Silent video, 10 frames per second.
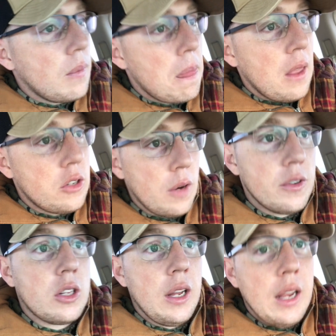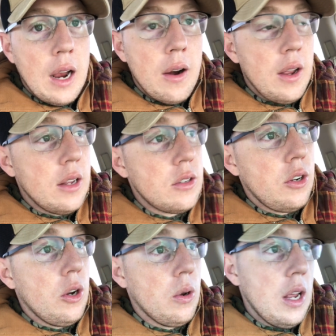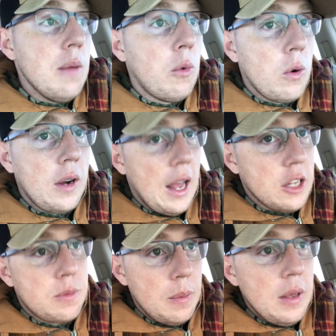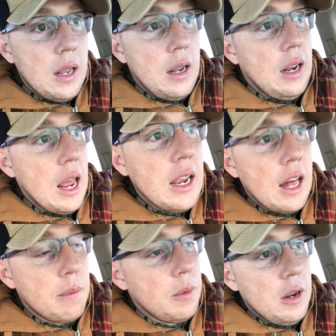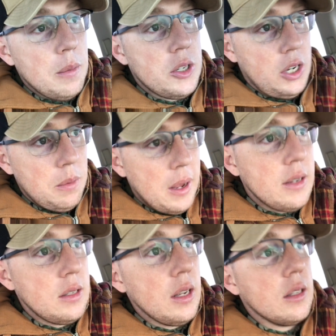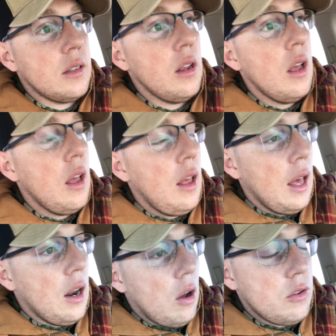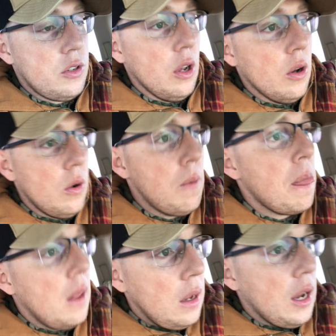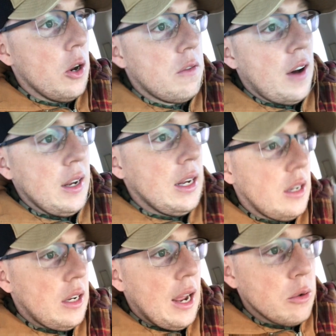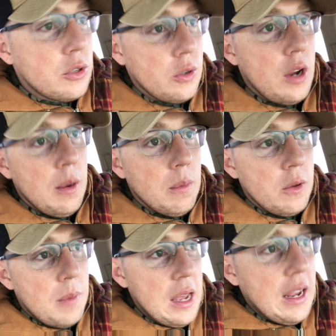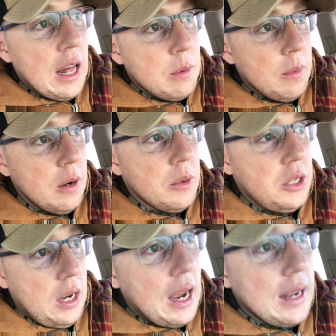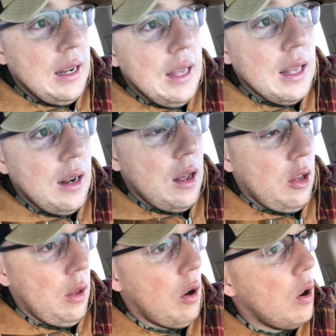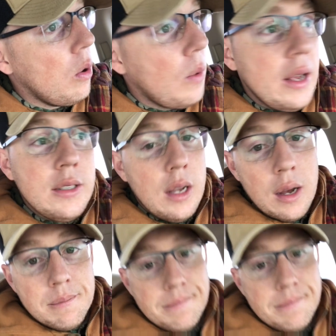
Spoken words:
surface cleaning areas, you need more gallons per minute. An 8 gallon per minute machine makes sense. And also, if I needed a downstream with my 8 gallon per minute machine, I can hit a long ways up.